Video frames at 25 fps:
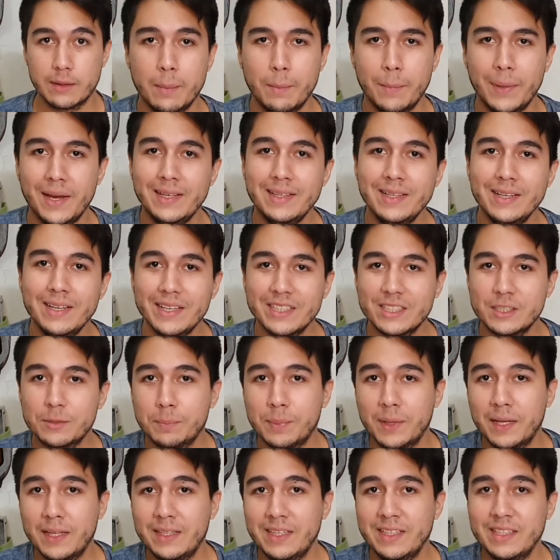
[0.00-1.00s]
mainly
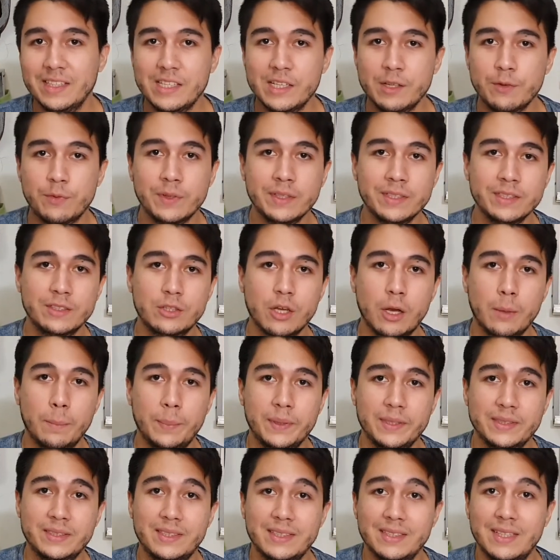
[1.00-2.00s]
explaining different
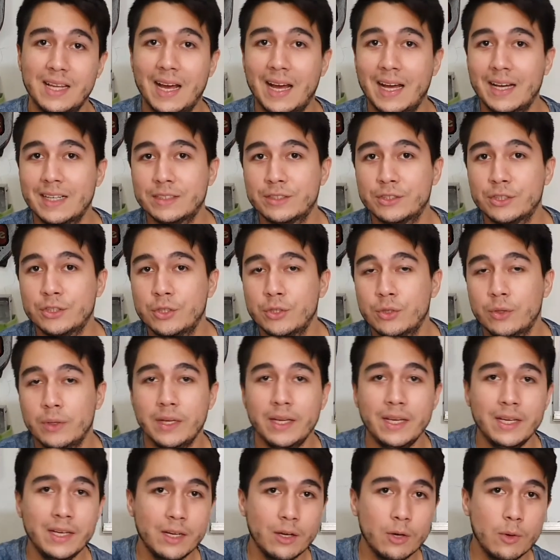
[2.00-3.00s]
topics that has to do
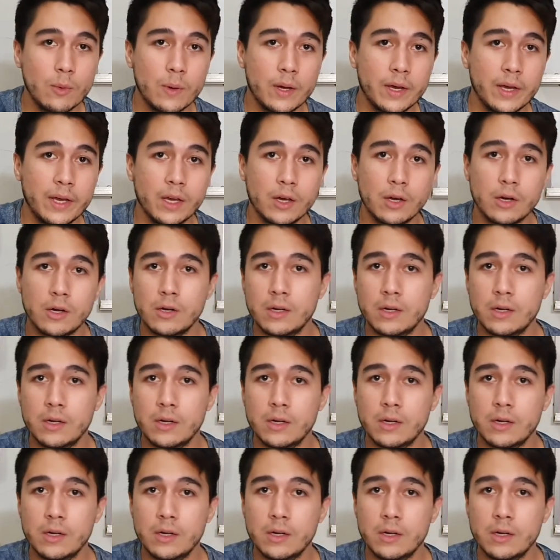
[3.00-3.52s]
in a way